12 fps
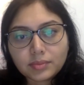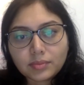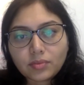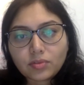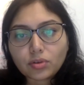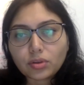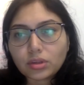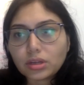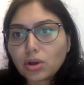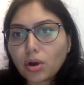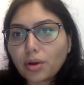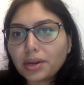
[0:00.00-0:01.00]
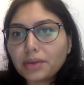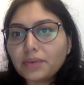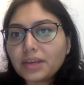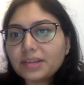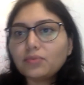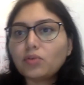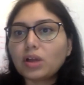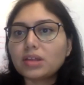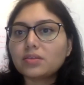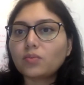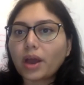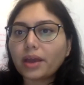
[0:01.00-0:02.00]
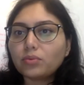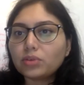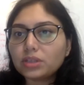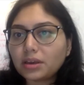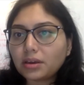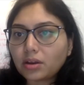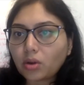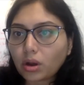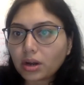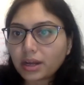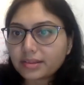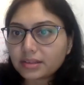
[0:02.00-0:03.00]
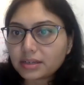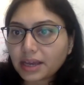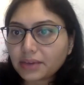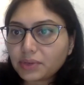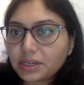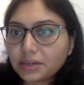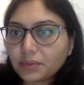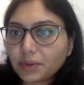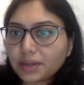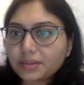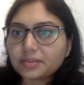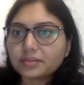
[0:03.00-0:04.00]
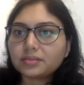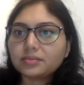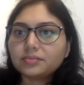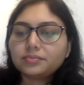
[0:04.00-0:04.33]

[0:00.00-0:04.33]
So the non-invasive ones, why would they call as an IVD devices?